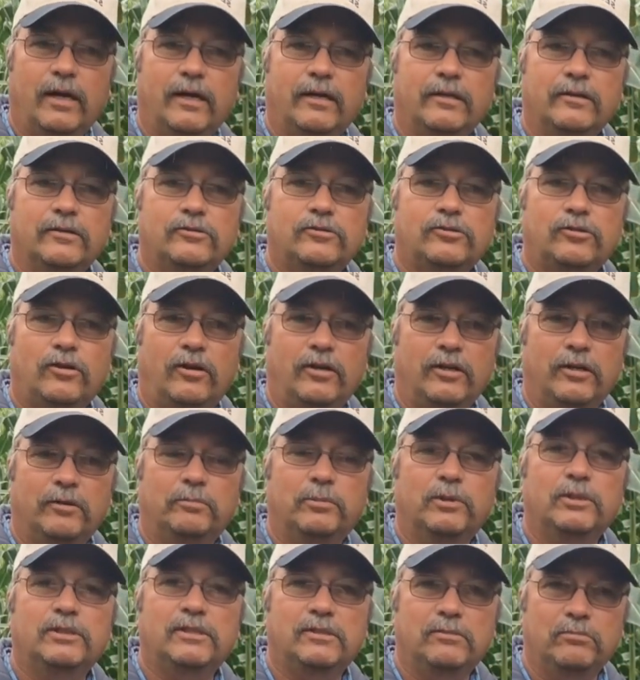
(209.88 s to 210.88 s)
starting to
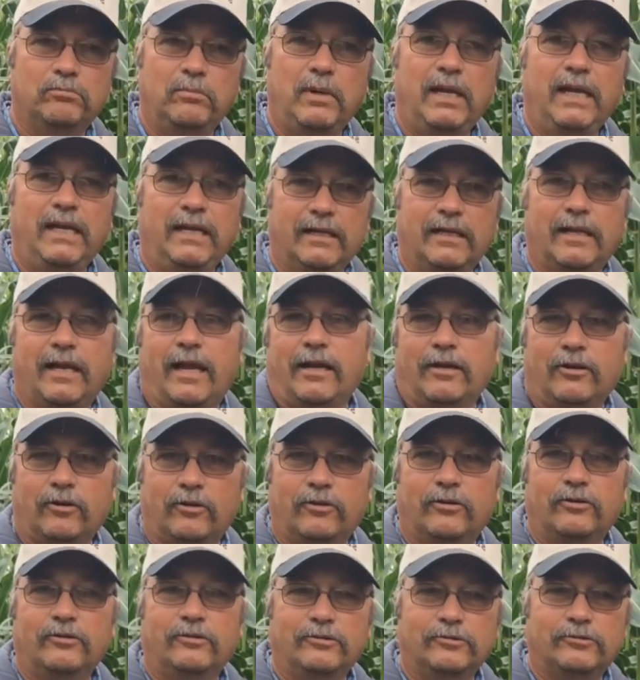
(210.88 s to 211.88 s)
put some meat in that
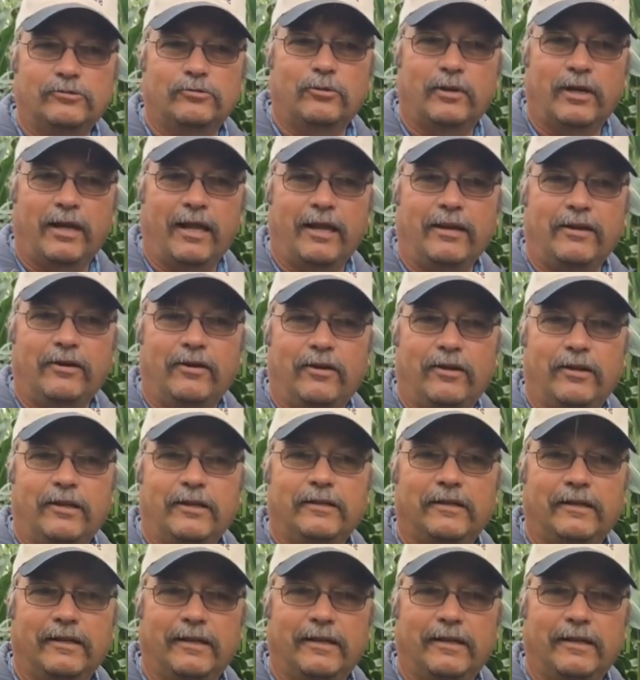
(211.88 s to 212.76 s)
kernel, is what I call it,